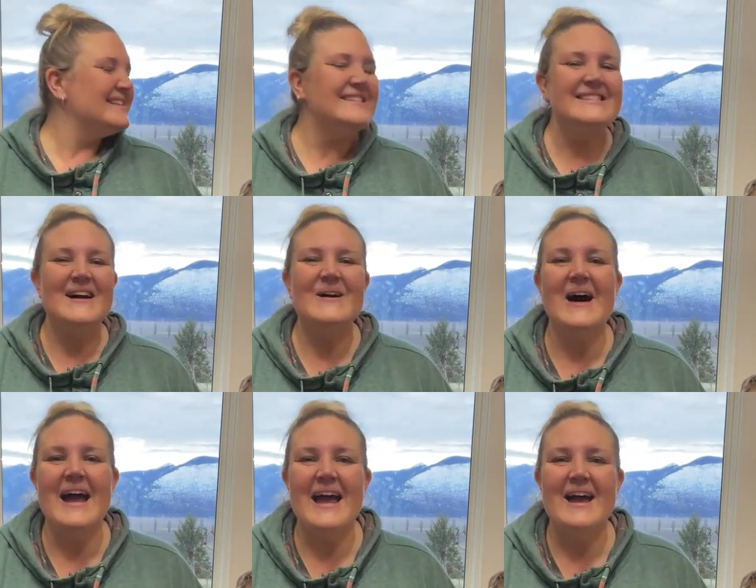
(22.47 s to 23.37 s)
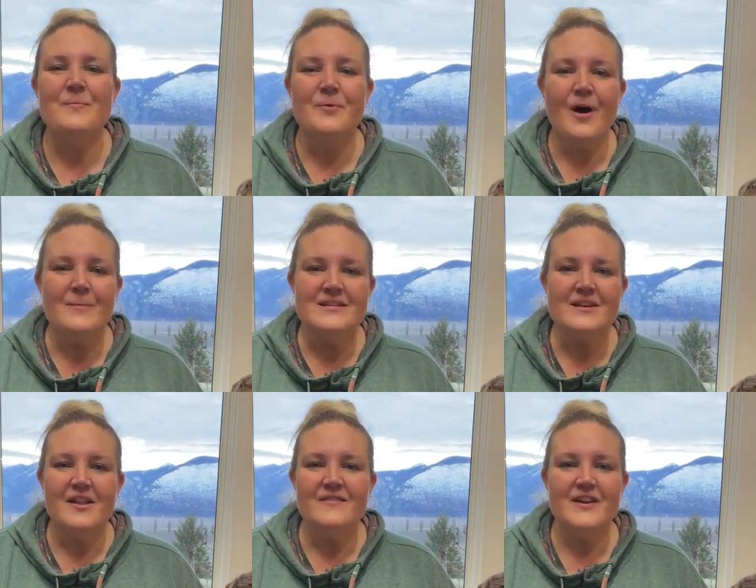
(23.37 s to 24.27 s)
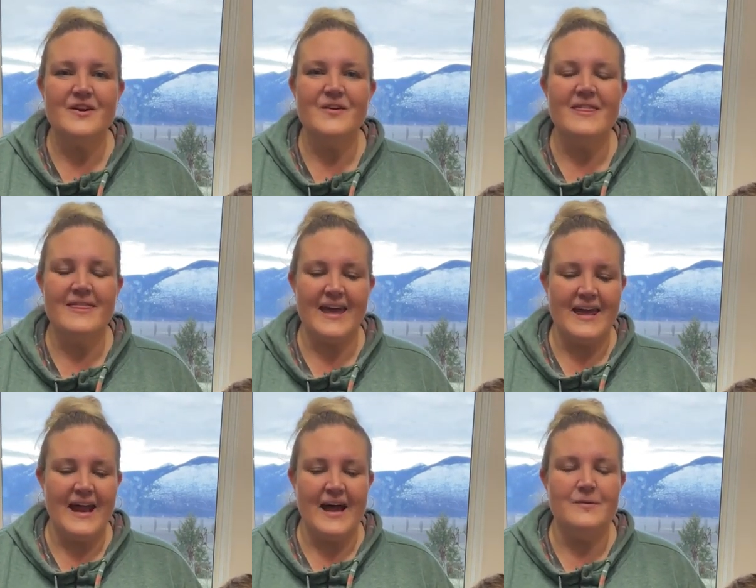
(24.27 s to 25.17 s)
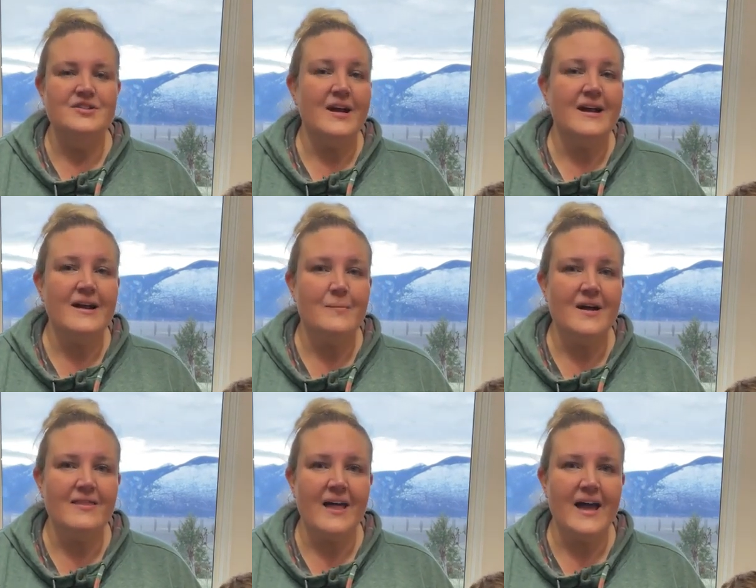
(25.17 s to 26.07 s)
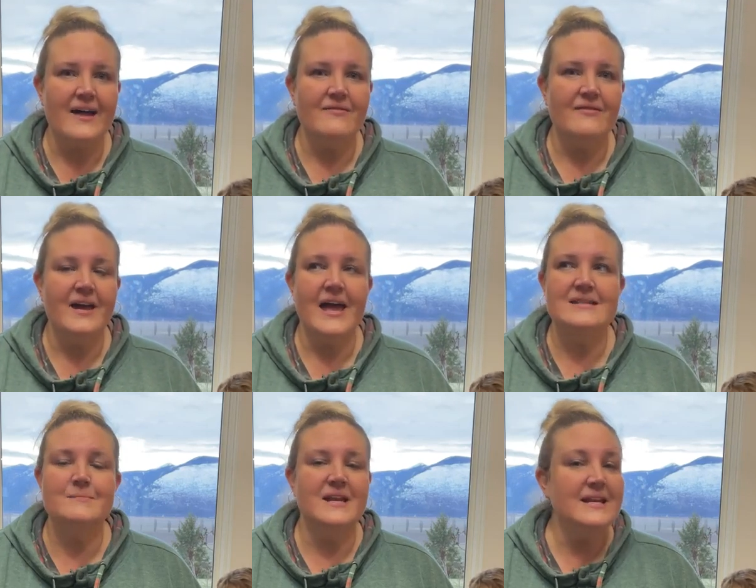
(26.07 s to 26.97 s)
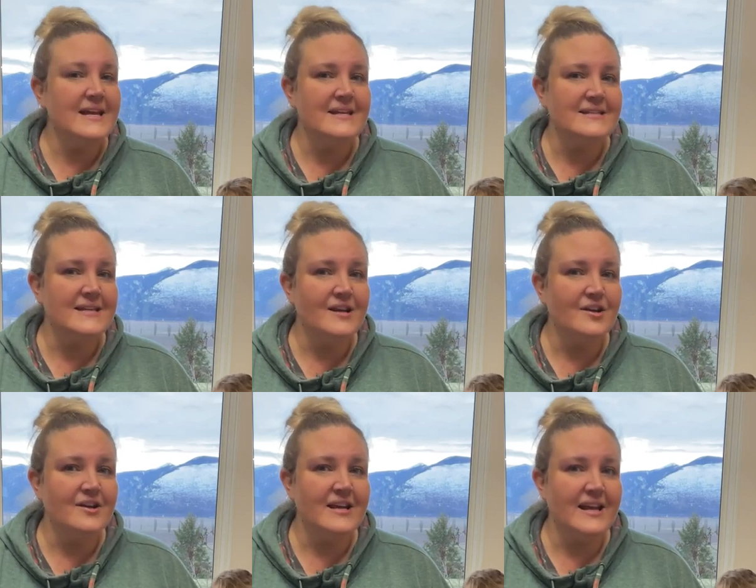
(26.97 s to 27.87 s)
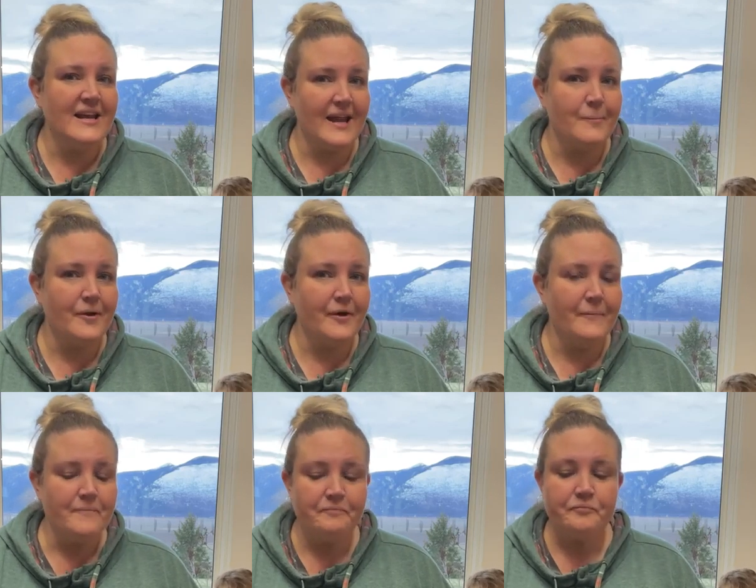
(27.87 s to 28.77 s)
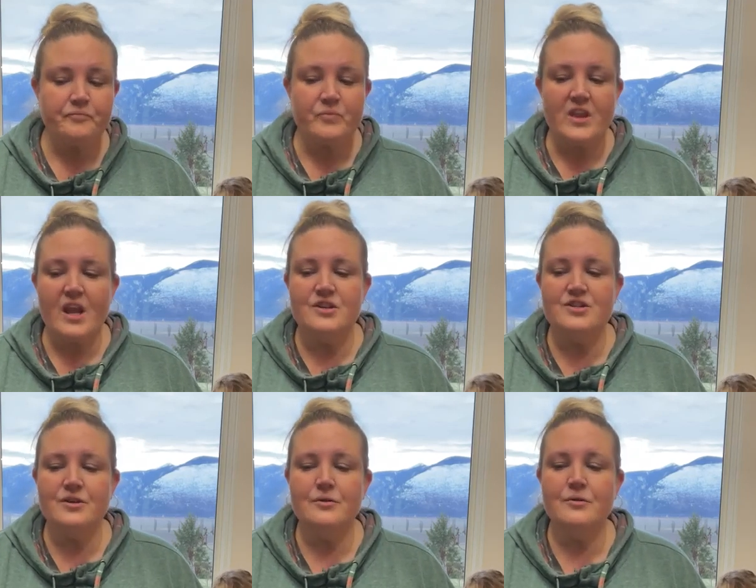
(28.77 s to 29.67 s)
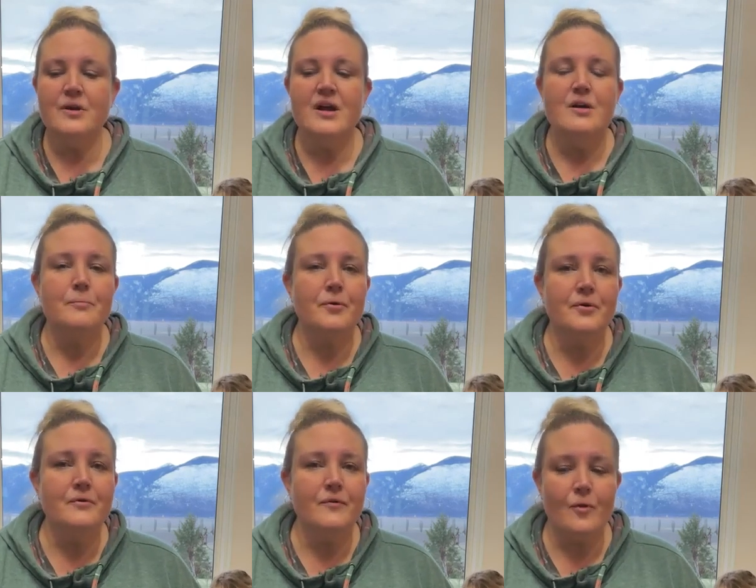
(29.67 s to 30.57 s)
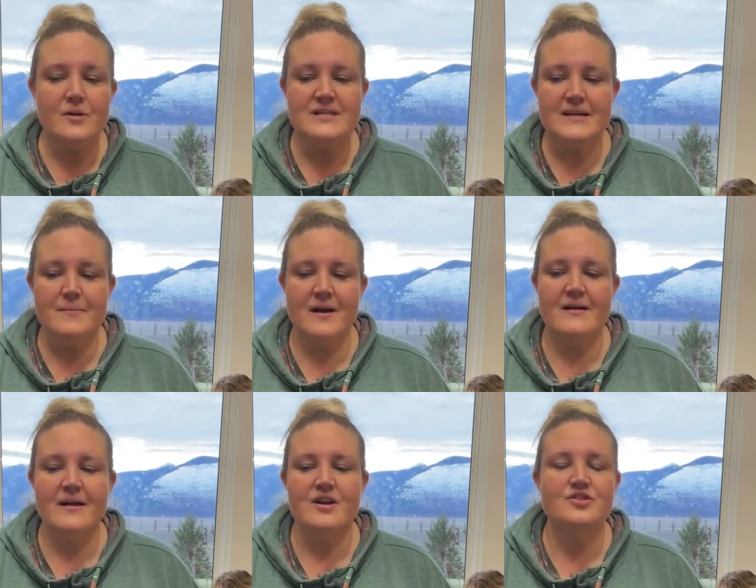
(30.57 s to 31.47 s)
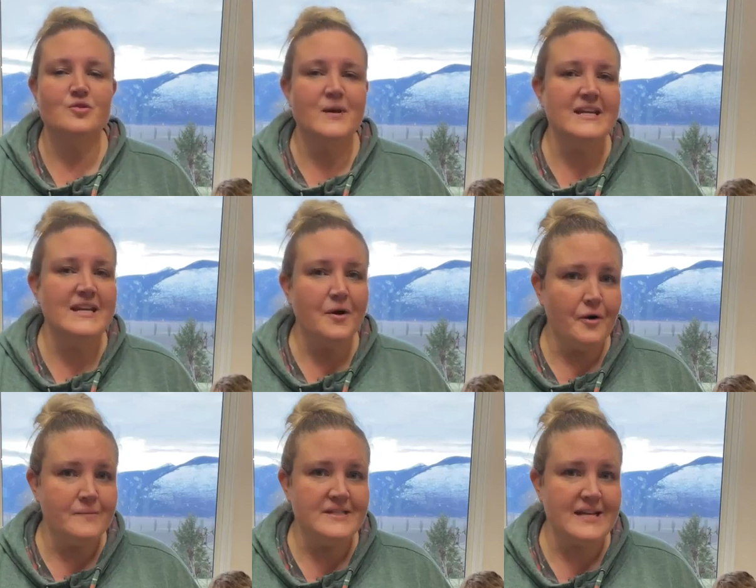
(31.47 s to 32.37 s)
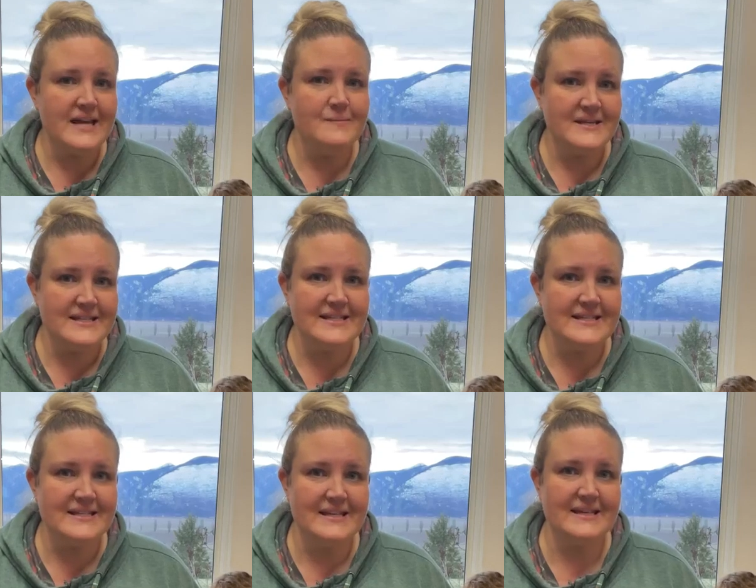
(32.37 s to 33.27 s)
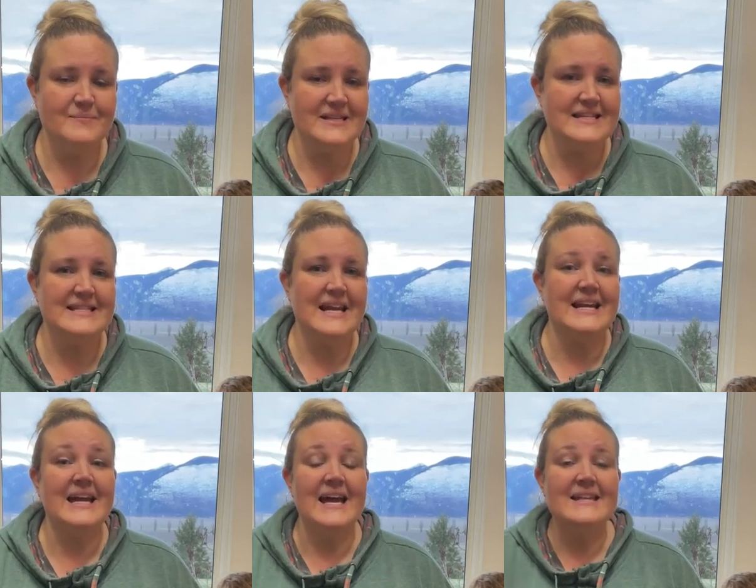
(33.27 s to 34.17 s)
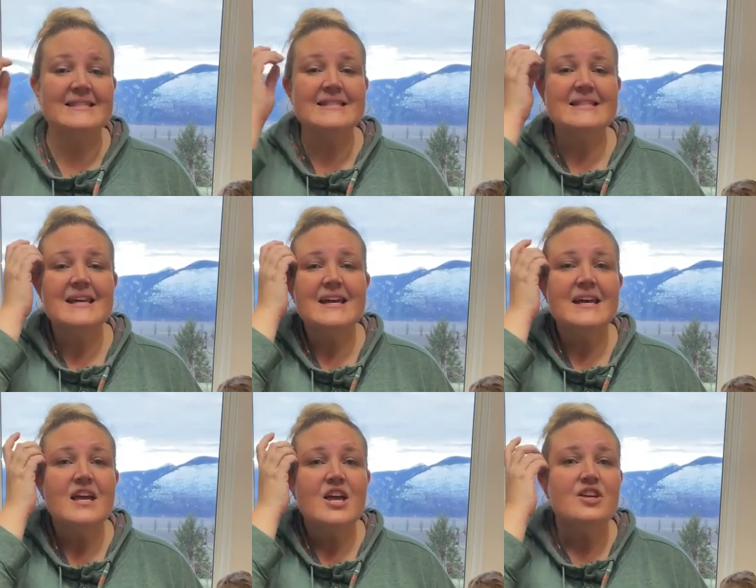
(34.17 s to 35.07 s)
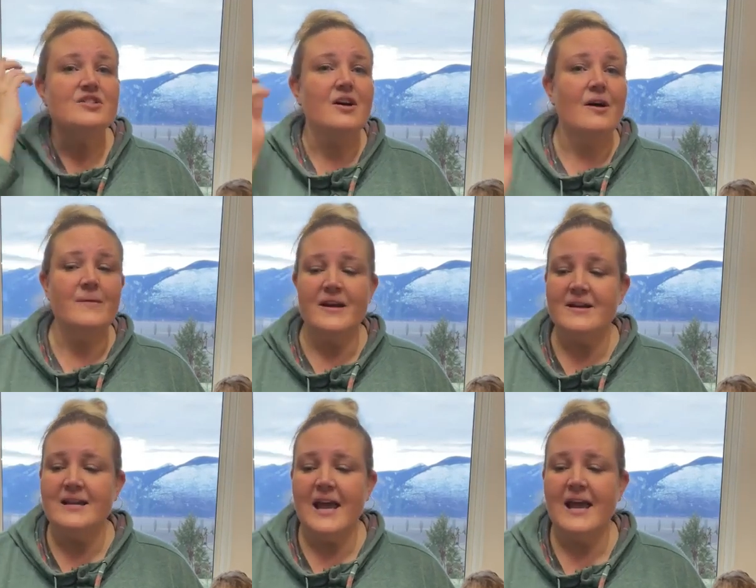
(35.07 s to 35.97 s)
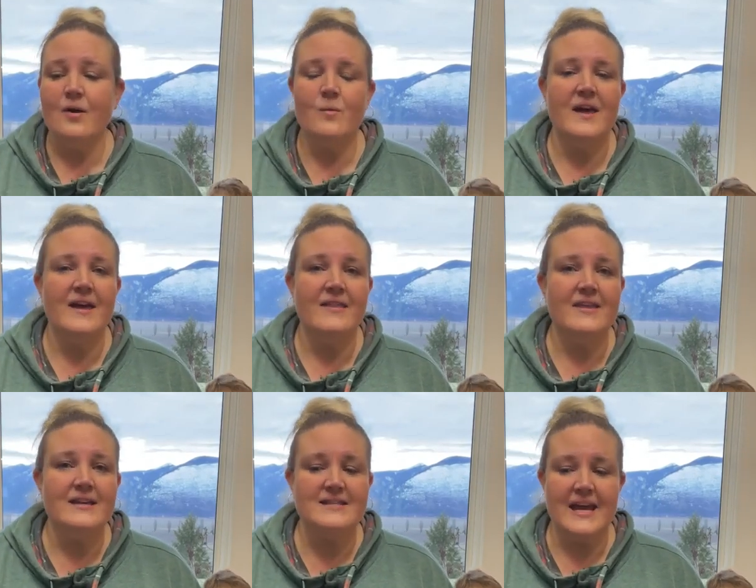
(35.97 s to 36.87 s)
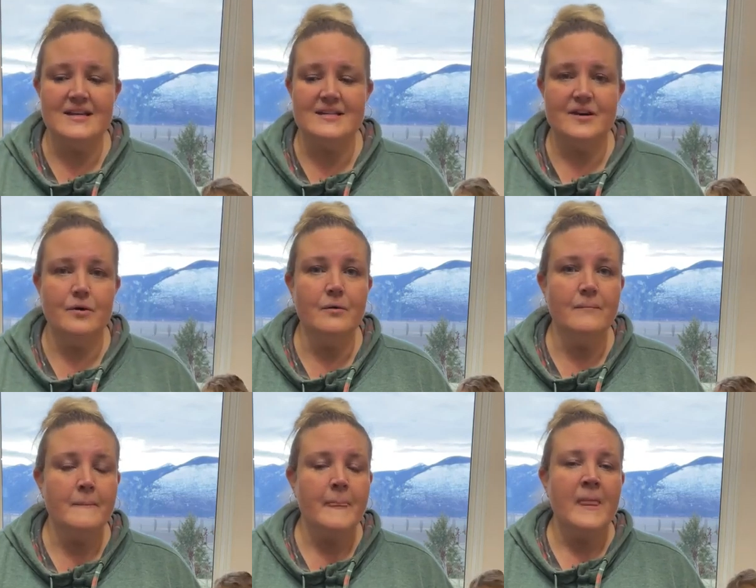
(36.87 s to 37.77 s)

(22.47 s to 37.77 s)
So I promised all of you that I would try to come on live as many days as I could in April to prove or debunk trendy homestead business ideas. So I'm here today with day 2.